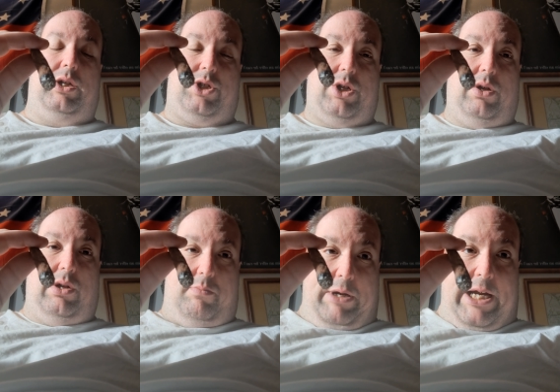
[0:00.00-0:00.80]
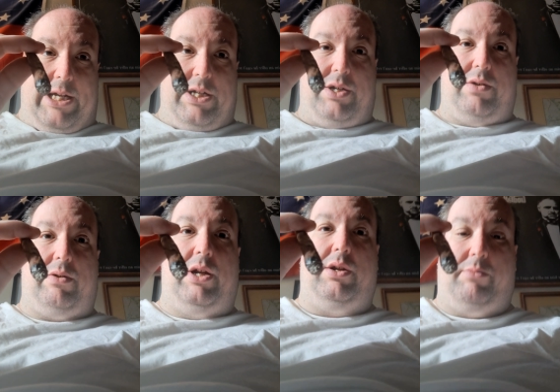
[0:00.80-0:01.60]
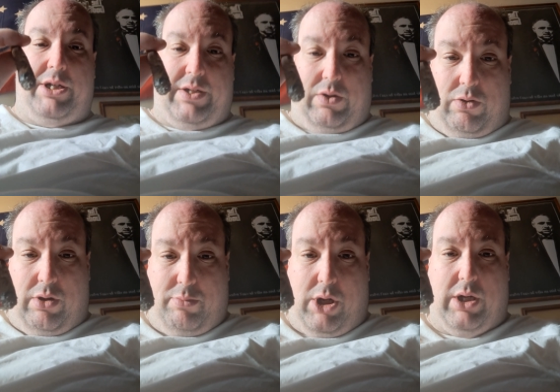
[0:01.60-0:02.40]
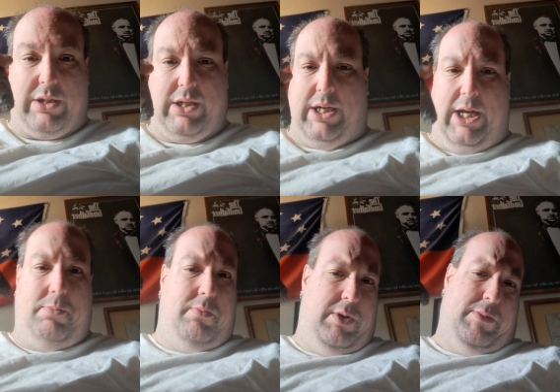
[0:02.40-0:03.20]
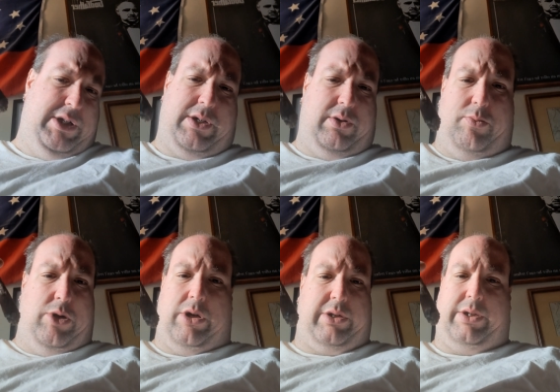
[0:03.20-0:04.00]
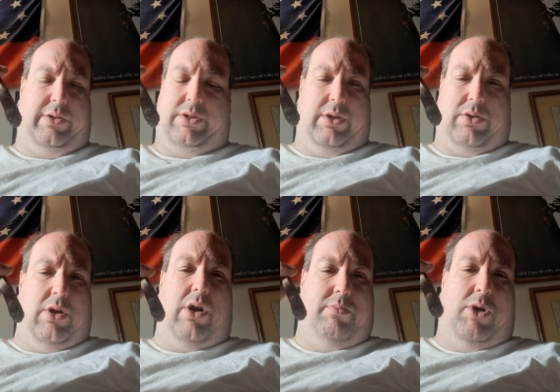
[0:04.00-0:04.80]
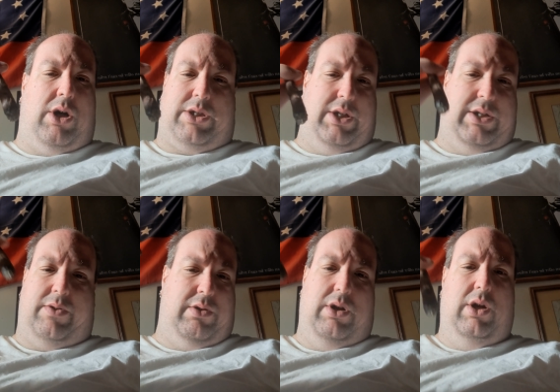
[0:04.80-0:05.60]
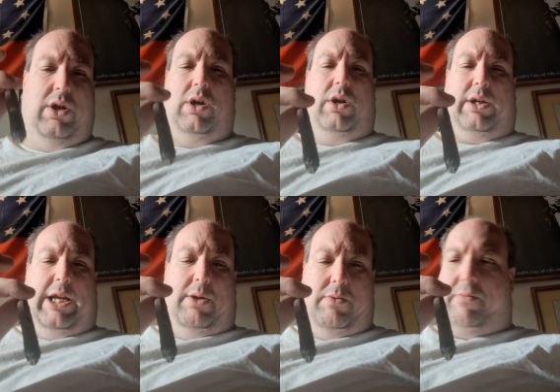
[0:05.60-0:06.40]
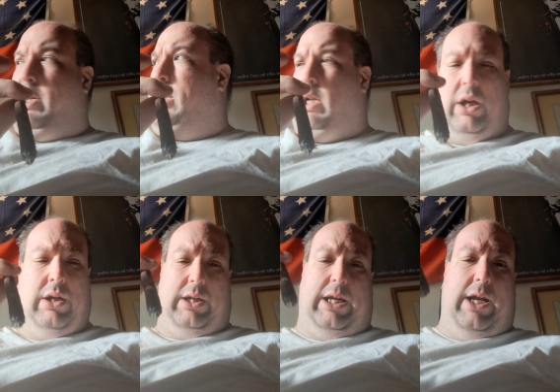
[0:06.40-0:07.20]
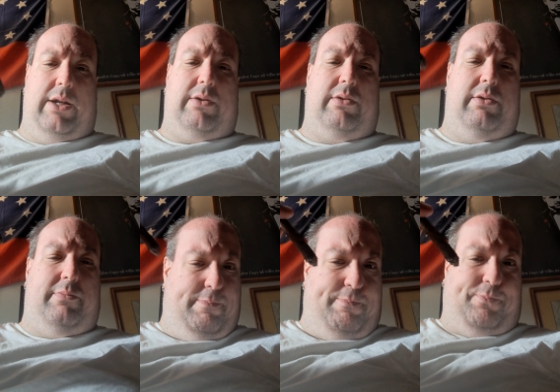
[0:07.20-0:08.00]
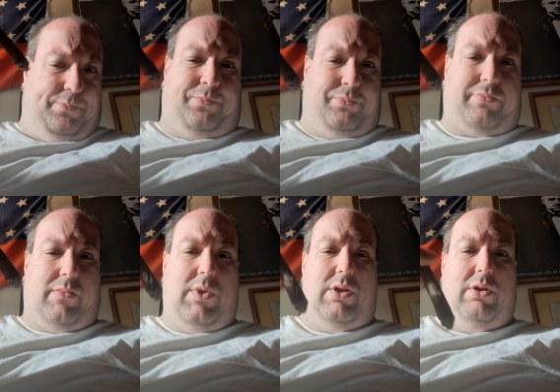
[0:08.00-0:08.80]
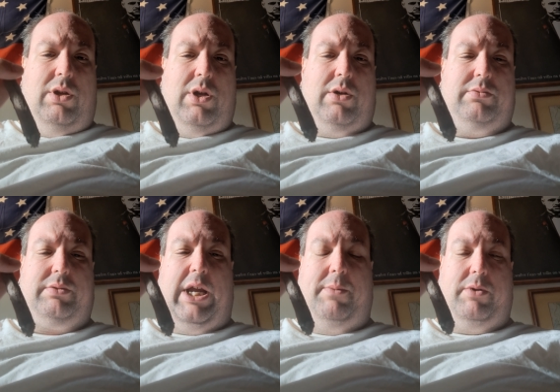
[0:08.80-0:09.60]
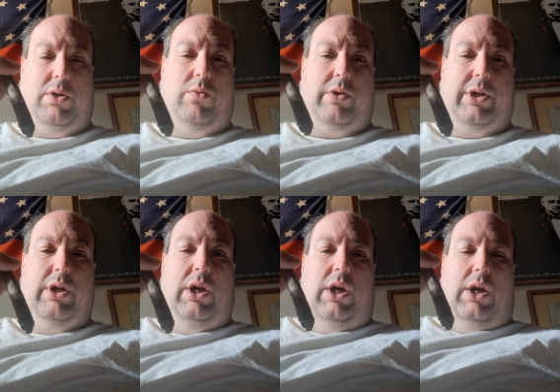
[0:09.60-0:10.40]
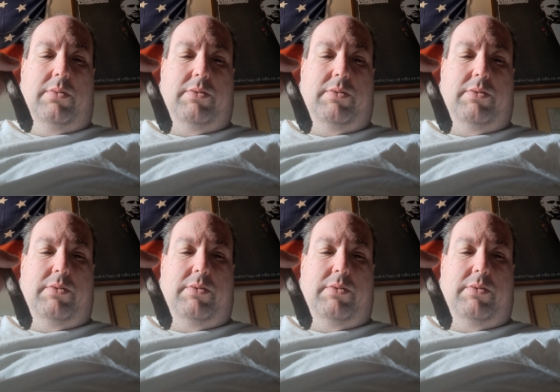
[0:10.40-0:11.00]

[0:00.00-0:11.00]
and show you the package that they're in in my cigar box. I keep them in my cigar box, cigar boxes to keep everything together and, you know, keep it going. But,